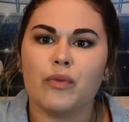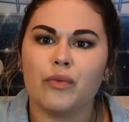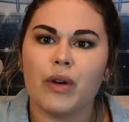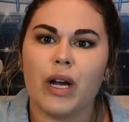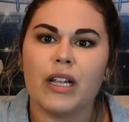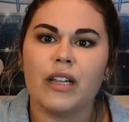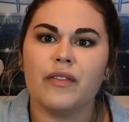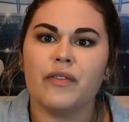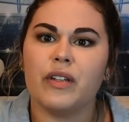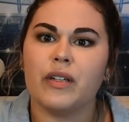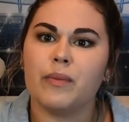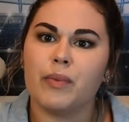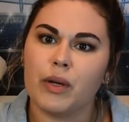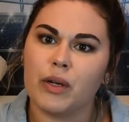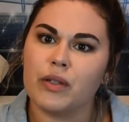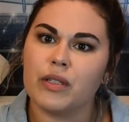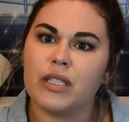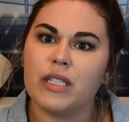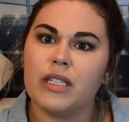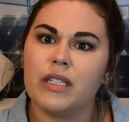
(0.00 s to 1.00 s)
relevant
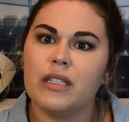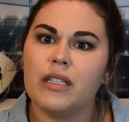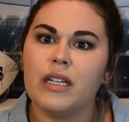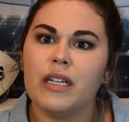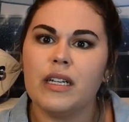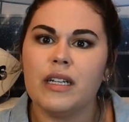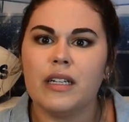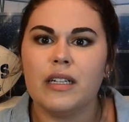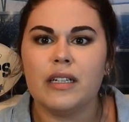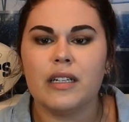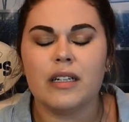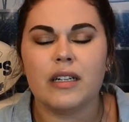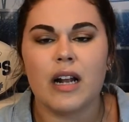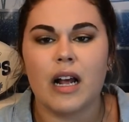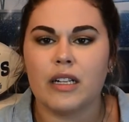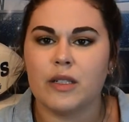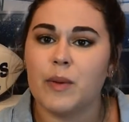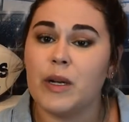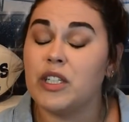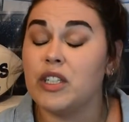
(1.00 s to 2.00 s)
person
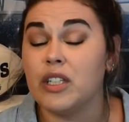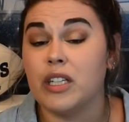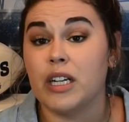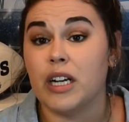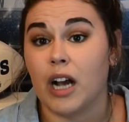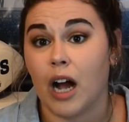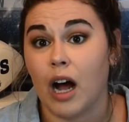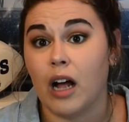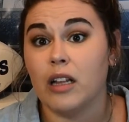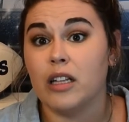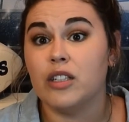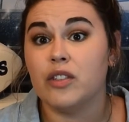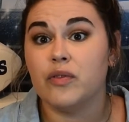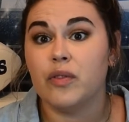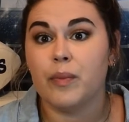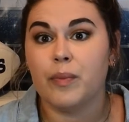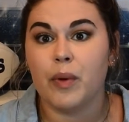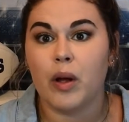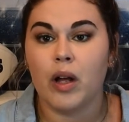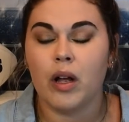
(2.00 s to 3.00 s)
especially in college
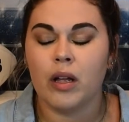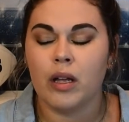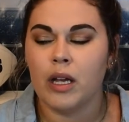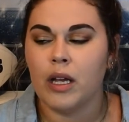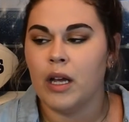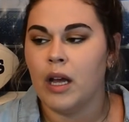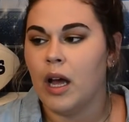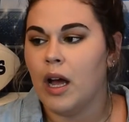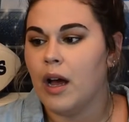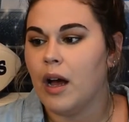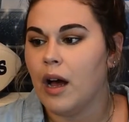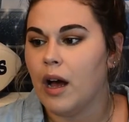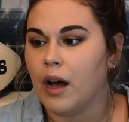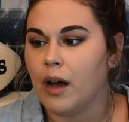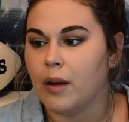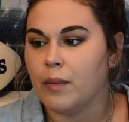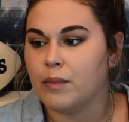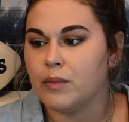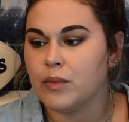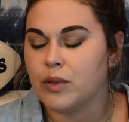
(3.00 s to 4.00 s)
football.
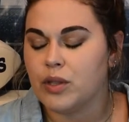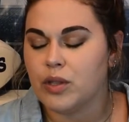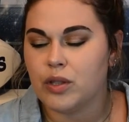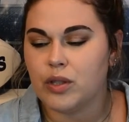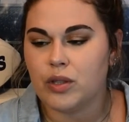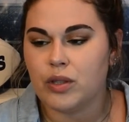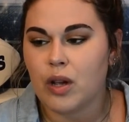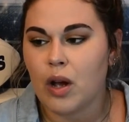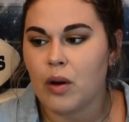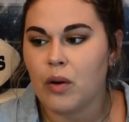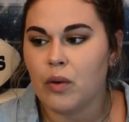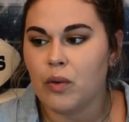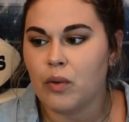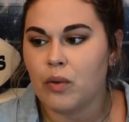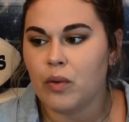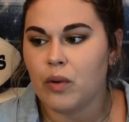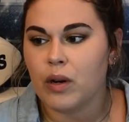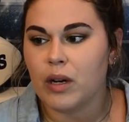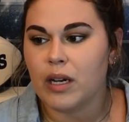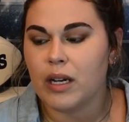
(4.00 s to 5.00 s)

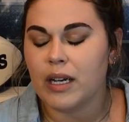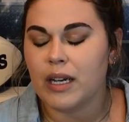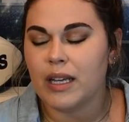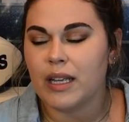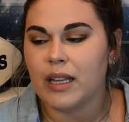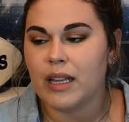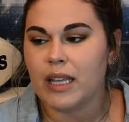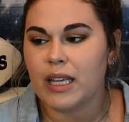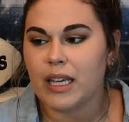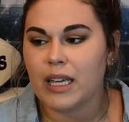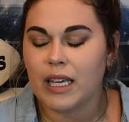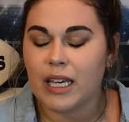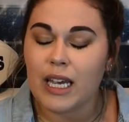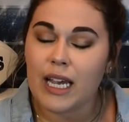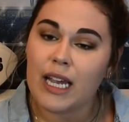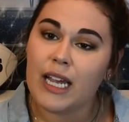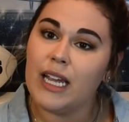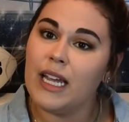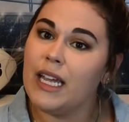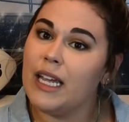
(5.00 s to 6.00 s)
So
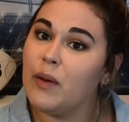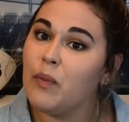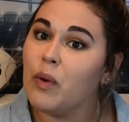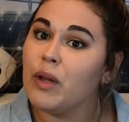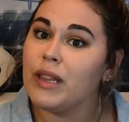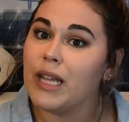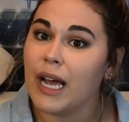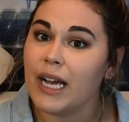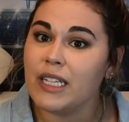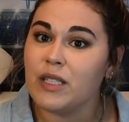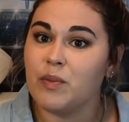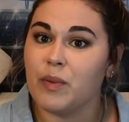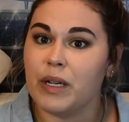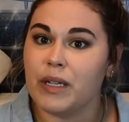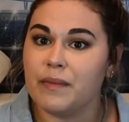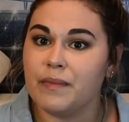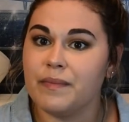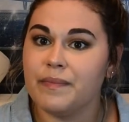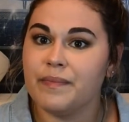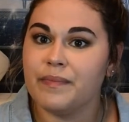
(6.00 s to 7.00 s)
he won the
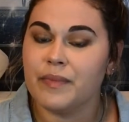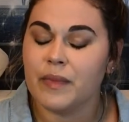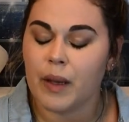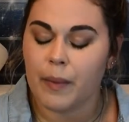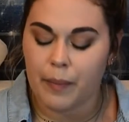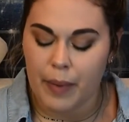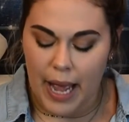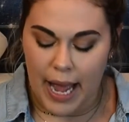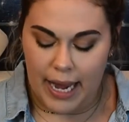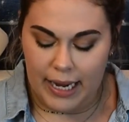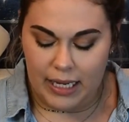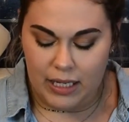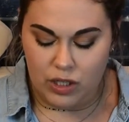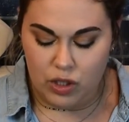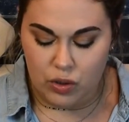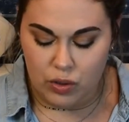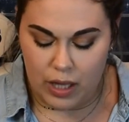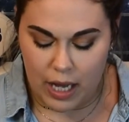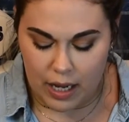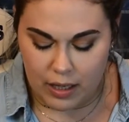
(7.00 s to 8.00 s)
Heisman back in
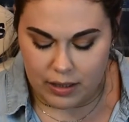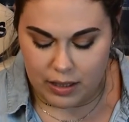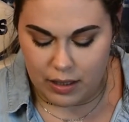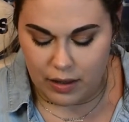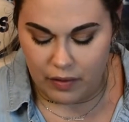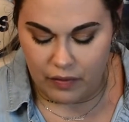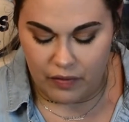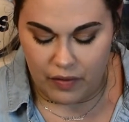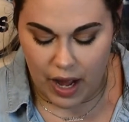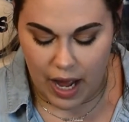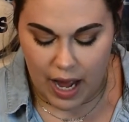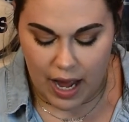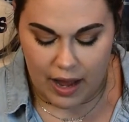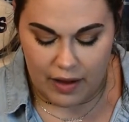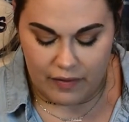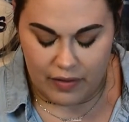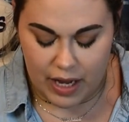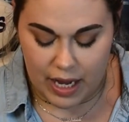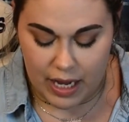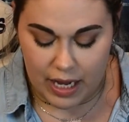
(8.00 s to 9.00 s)

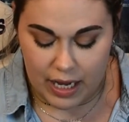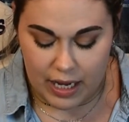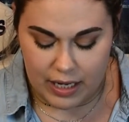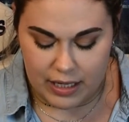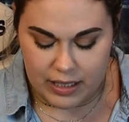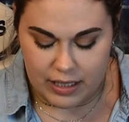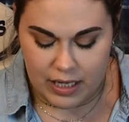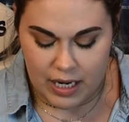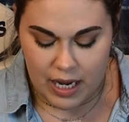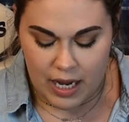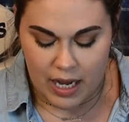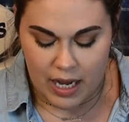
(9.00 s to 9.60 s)
2005, and